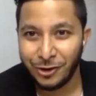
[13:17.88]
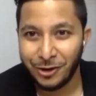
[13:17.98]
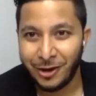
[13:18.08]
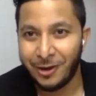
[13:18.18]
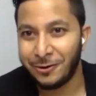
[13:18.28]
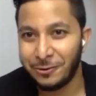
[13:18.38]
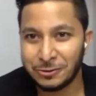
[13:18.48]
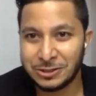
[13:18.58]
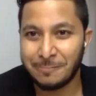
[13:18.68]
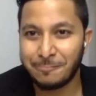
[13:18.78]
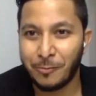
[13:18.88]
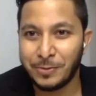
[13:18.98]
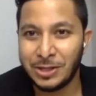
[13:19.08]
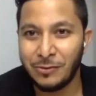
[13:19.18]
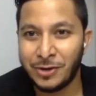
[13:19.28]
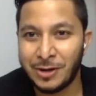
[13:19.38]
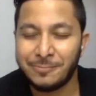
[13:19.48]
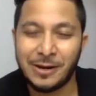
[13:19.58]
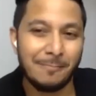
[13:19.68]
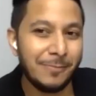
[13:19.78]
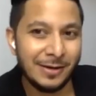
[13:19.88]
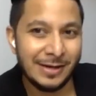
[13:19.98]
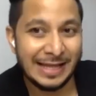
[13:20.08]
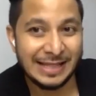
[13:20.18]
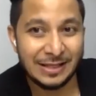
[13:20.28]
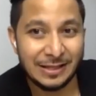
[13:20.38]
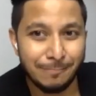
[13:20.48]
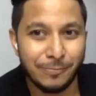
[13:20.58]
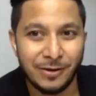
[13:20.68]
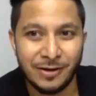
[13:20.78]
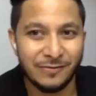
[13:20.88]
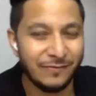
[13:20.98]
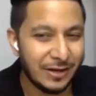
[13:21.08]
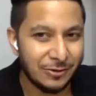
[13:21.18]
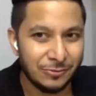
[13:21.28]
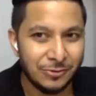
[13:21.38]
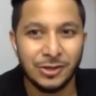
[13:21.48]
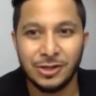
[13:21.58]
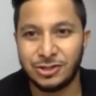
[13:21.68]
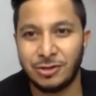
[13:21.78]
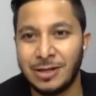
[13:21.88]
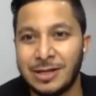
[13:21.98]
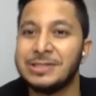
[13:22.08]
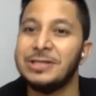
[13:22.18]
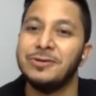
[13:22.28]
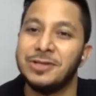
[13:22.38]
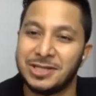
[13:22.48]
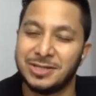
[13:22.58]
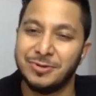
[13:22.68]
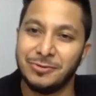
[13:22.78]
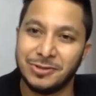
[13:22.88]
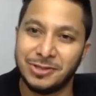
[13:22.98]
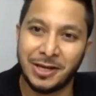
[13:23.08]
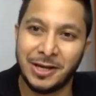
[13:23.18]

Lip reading: And some property went up double and triple in value. Inshallah, see you in the next video. Take care.